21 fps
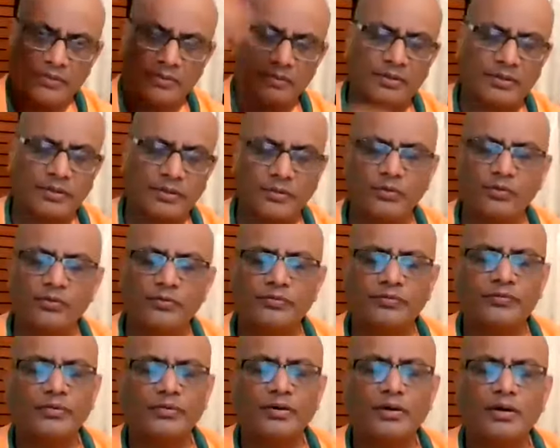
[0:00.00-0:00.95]

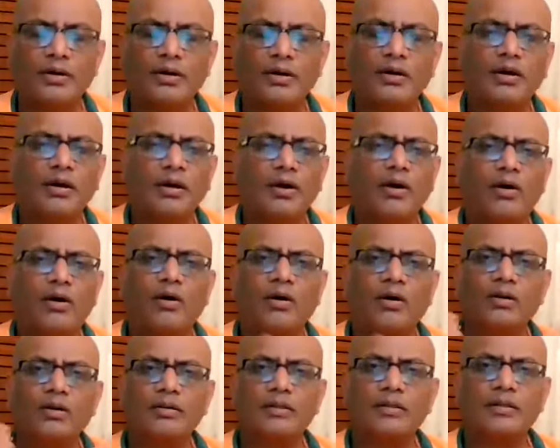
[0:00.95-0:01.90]
roof.
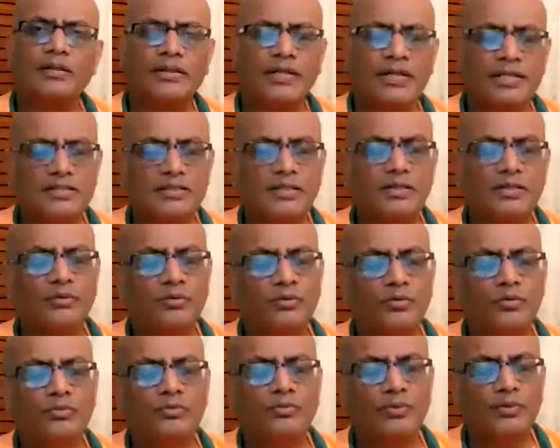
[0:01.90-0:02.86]
All, does the
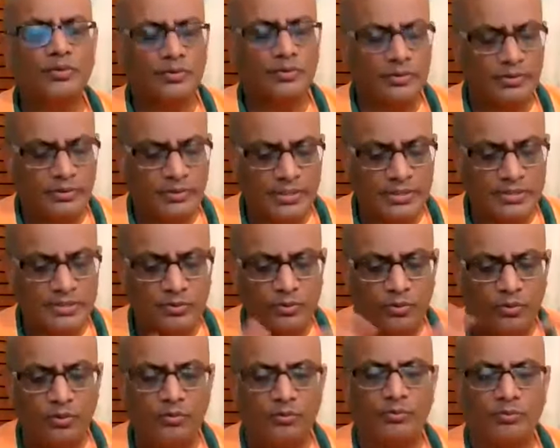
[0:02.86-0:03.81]
room, this
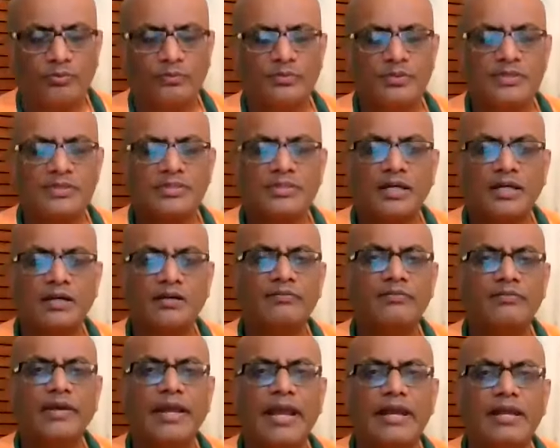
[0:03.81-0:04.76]
room serve
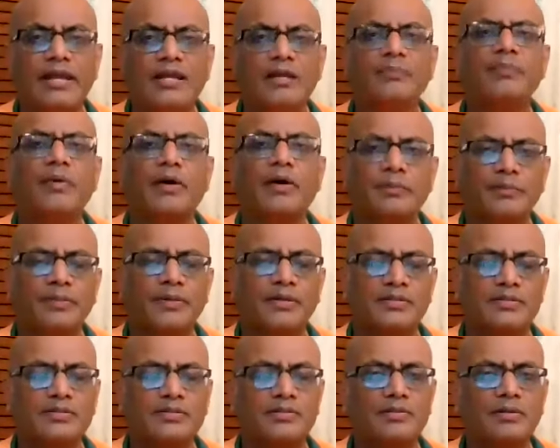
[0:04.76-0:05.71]
any
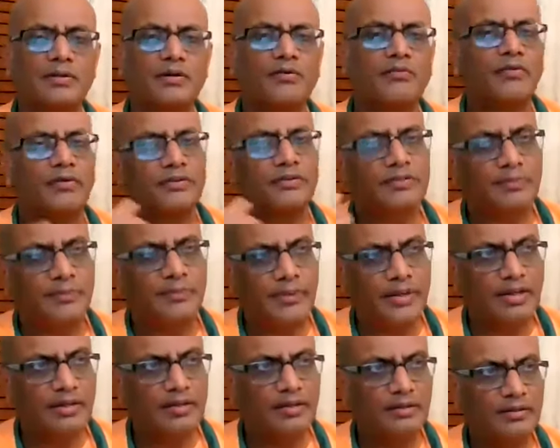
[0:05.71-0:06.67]
purpose for the
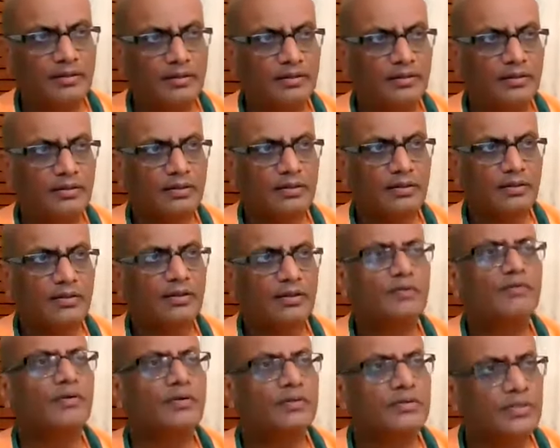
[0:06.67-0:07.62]
brick,
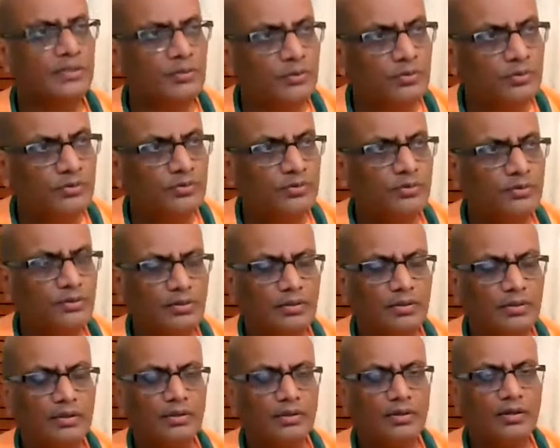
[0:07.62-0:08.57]
for the wood,
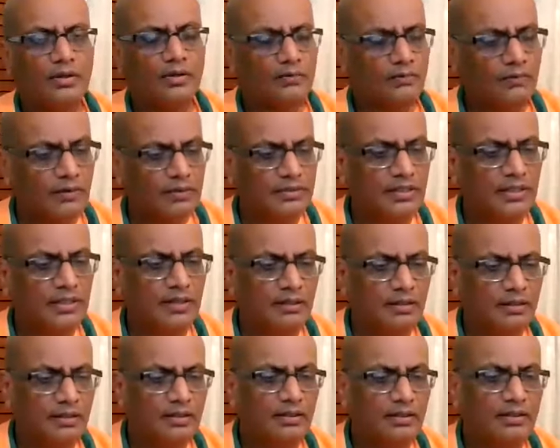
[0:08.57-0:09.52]
for
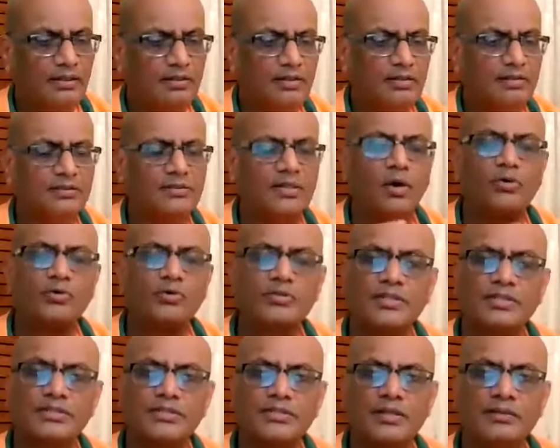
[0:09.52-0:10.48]
the sound
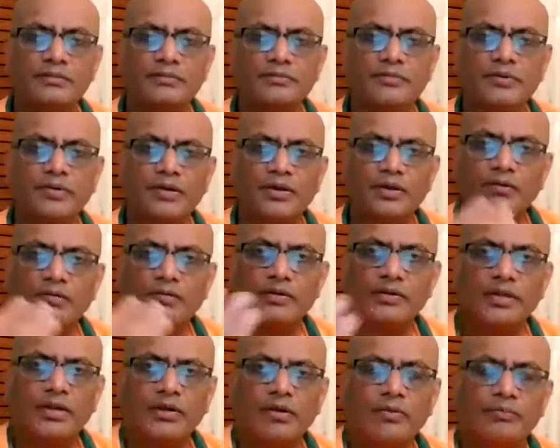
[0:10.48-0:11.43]
system, for
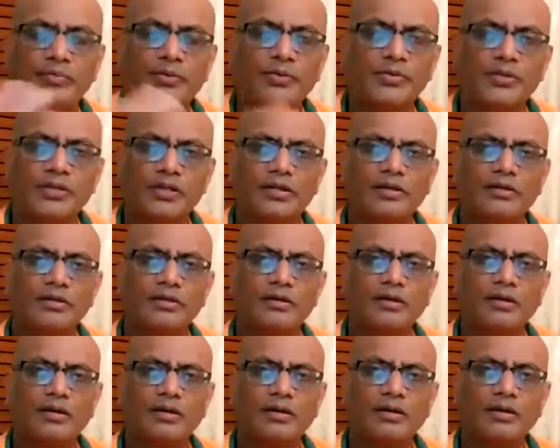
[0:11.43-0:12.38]
the computer?
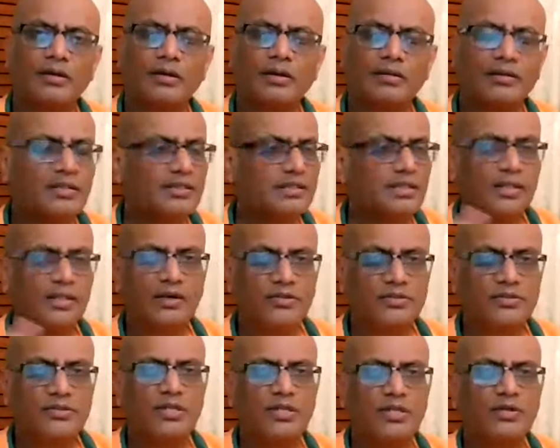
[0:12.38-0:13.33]
These are the
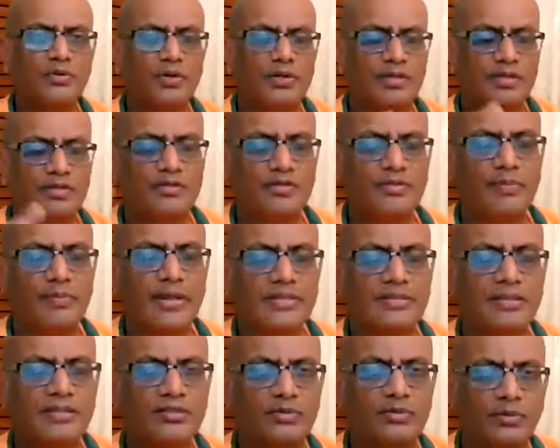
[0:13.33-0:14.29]
constituents which
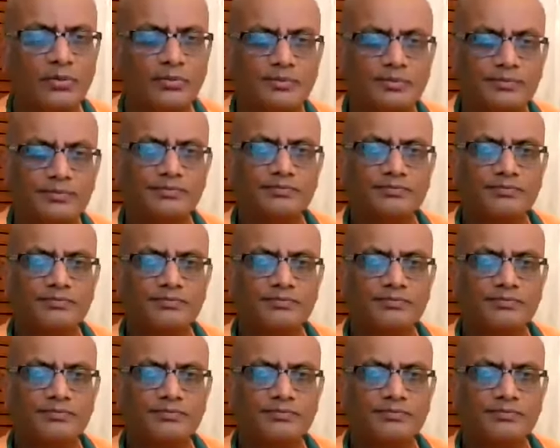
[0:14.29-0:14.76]
makes this room.